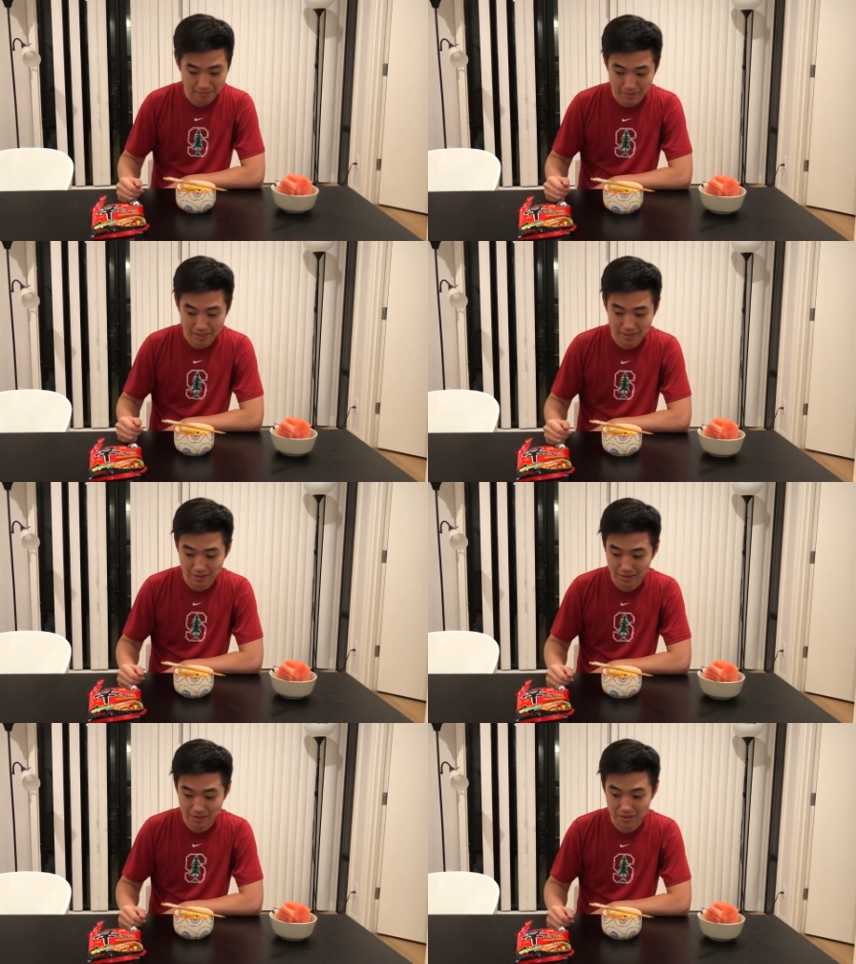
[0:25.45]

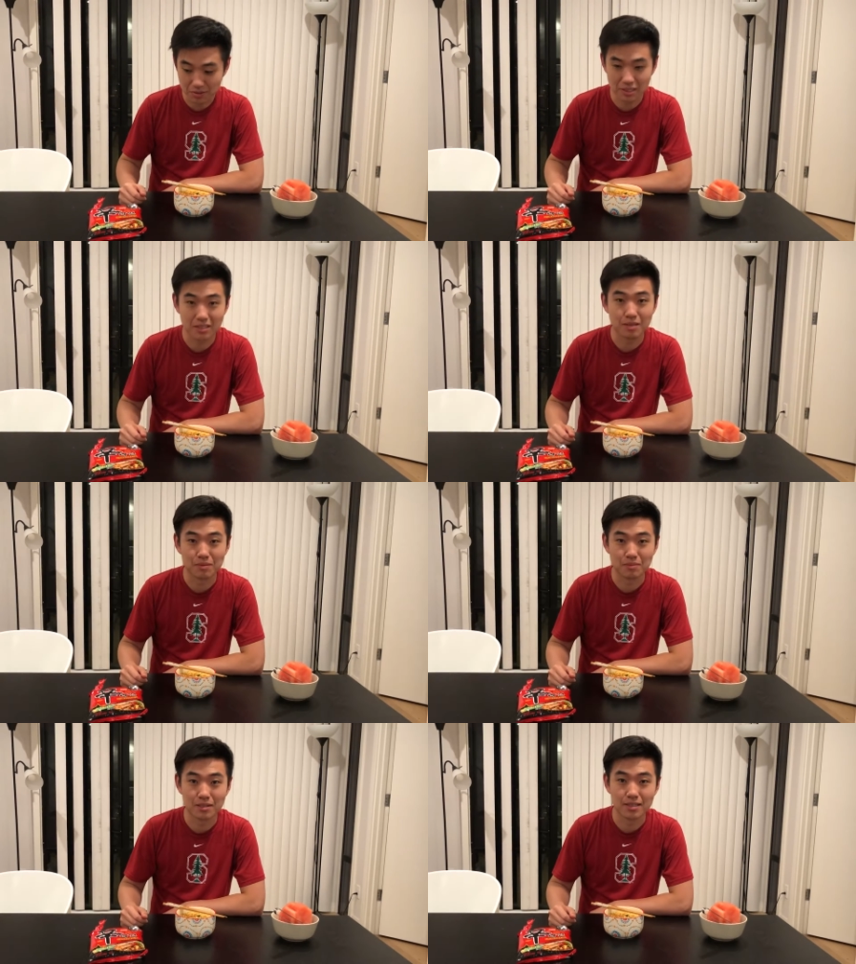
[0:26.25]
basically just wait a
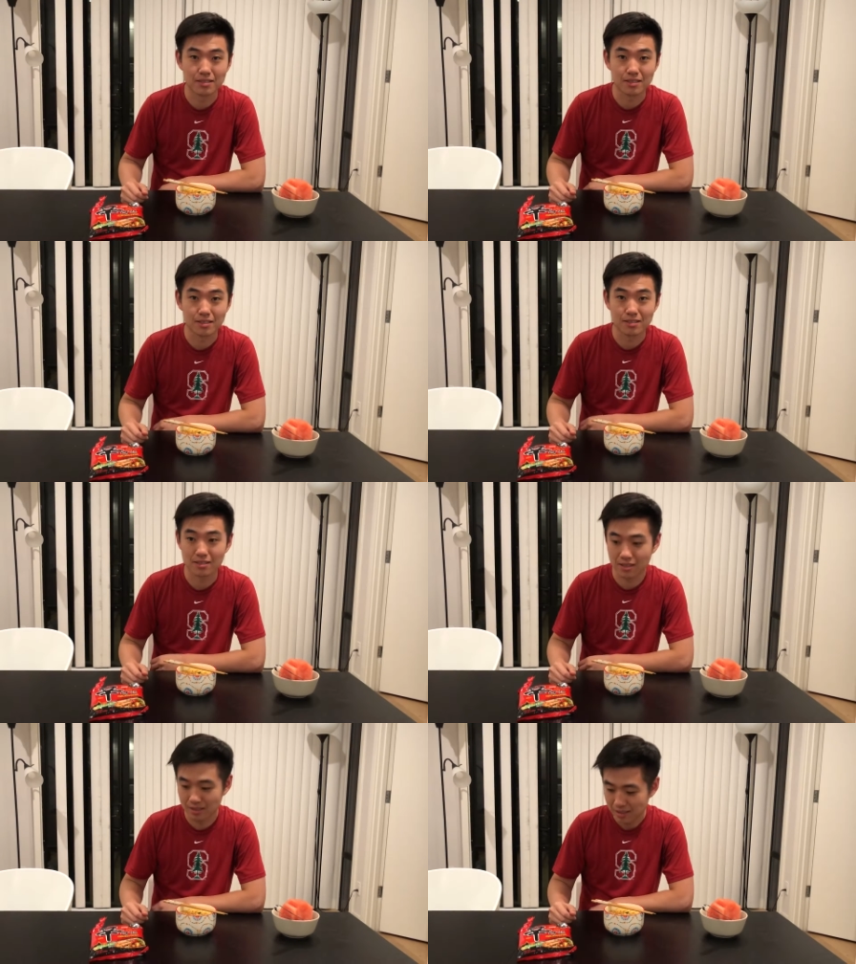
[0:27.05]
couple minutes and it's
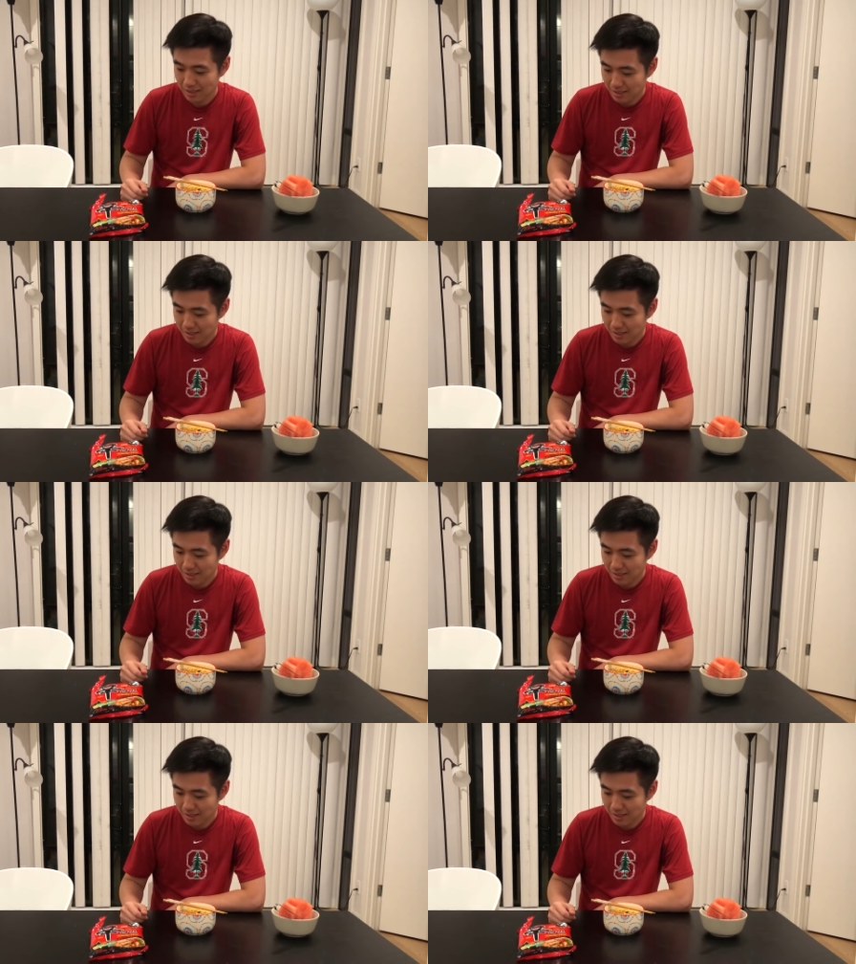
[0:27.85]
done.